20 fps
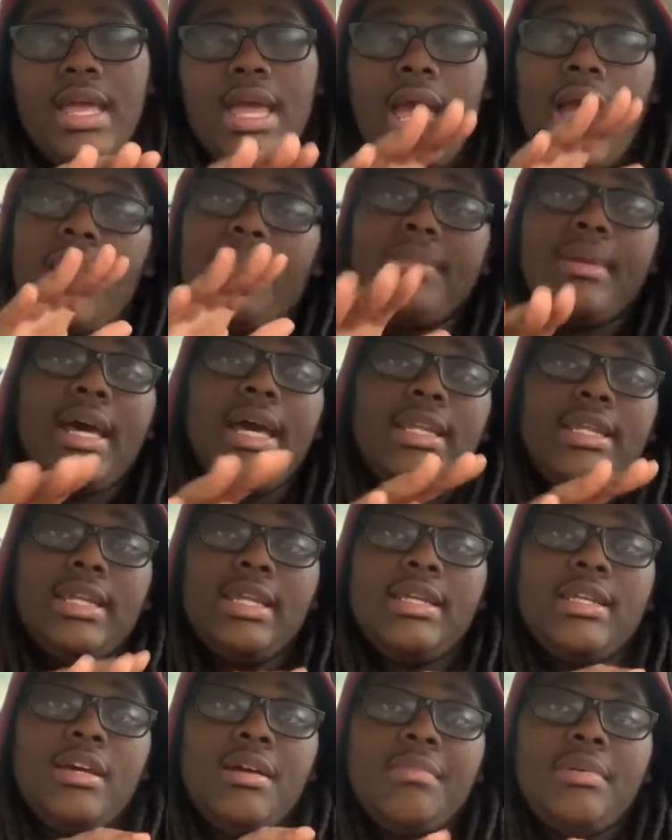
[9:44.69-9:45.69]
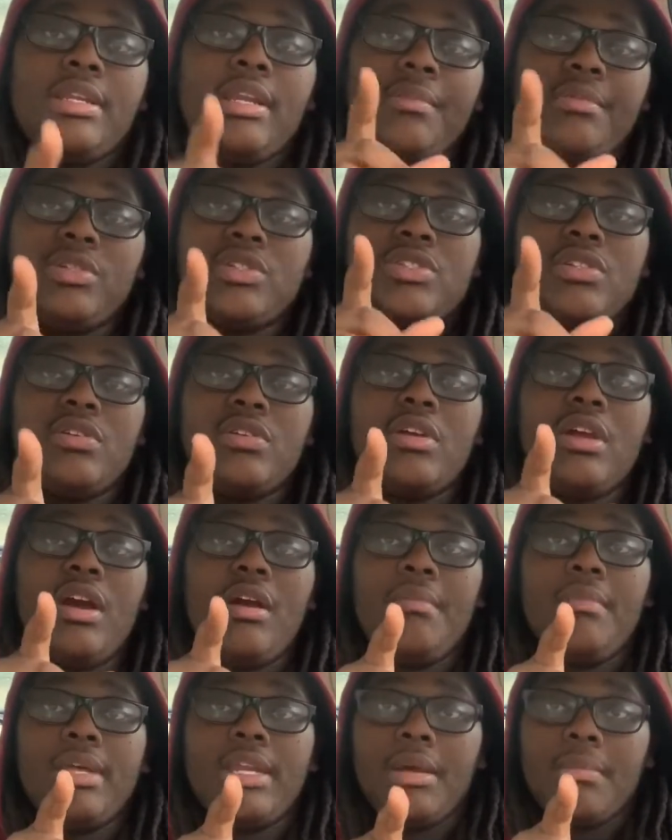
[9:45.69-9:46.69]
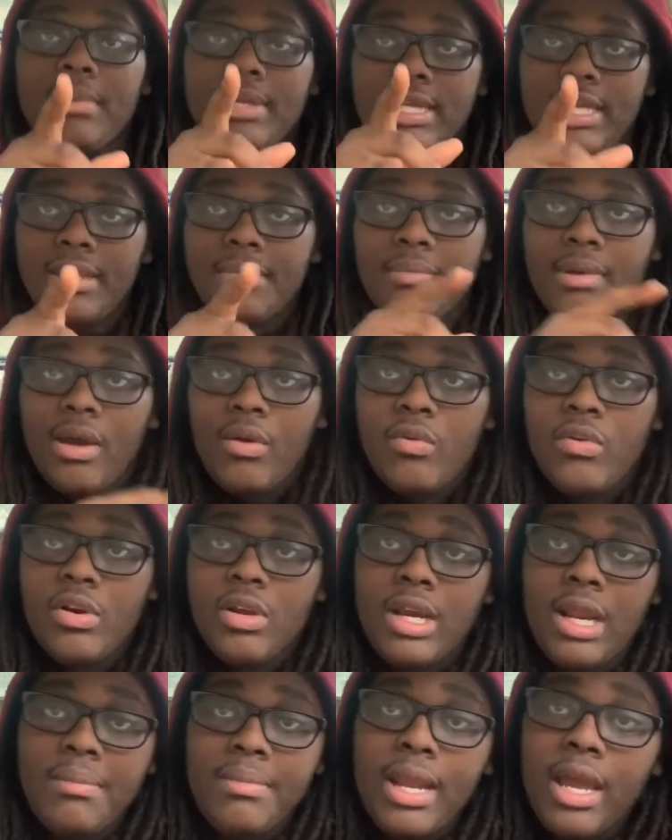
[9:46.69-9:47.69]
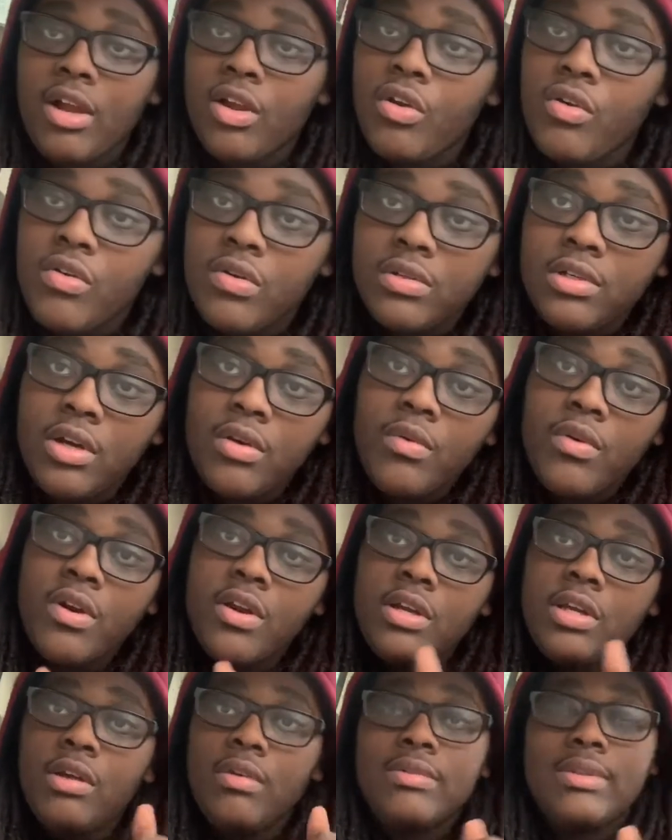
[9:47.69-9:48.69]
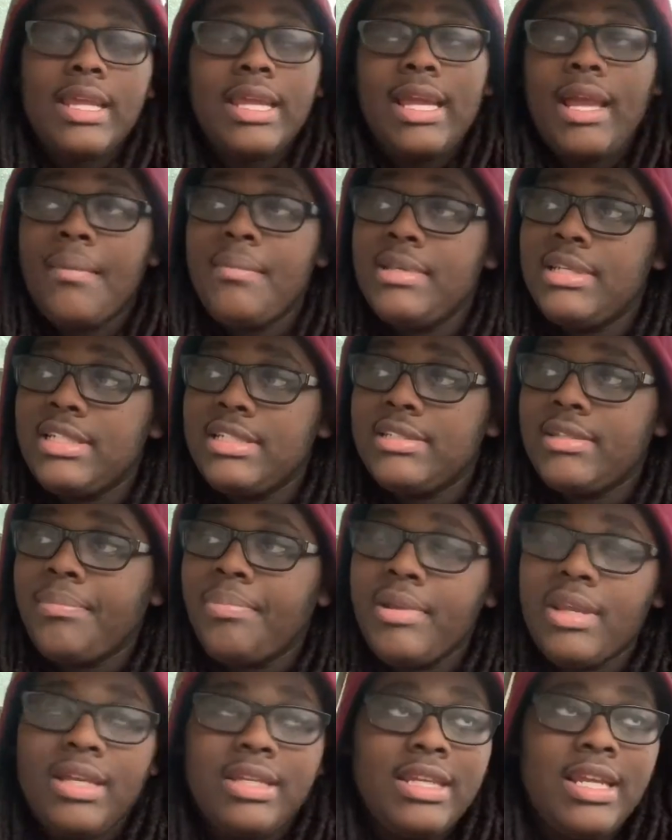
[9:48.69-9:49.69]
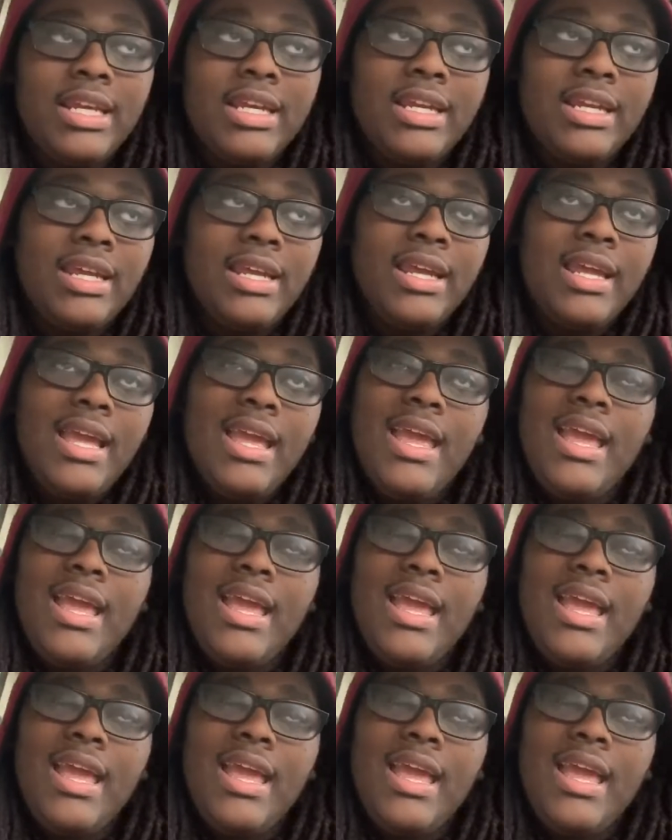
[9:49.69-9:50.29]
I'm not letting up. And I'm going to show y'all, man. I'm going to keep my word. I'm not going nowhere. Don't think I'm going to disappear. None of that.